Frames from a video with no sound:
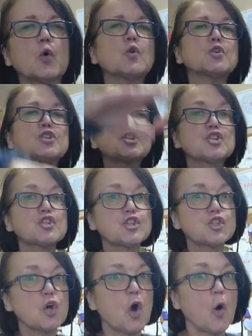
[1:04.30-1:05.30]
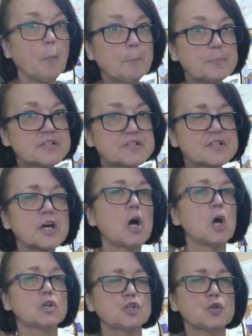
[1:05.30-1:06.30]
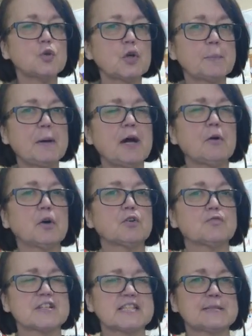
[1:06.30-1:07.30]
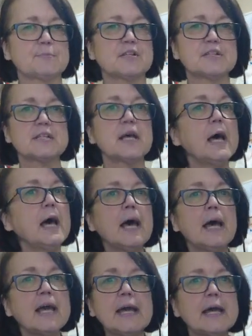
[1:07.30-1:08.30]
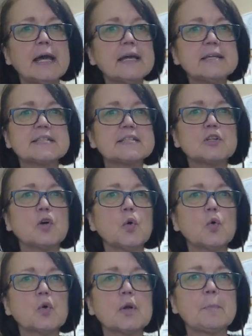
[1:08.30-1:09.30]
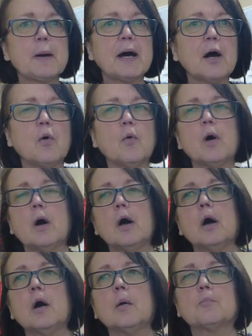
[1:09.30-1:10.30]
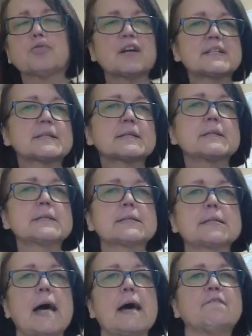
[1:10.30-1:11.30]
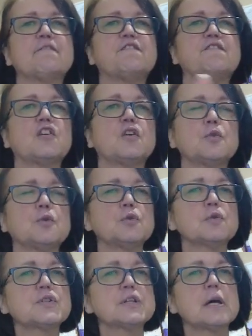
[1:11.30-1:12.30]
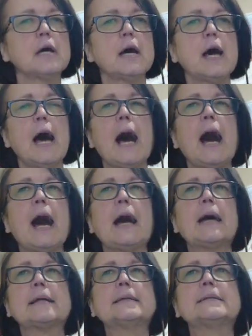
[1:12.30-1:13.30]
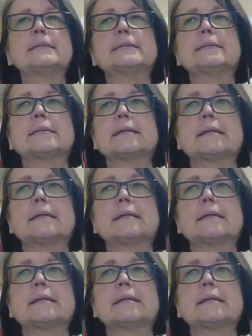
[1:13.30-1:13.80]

or shops talk about Christmas, it's not all about presents and food and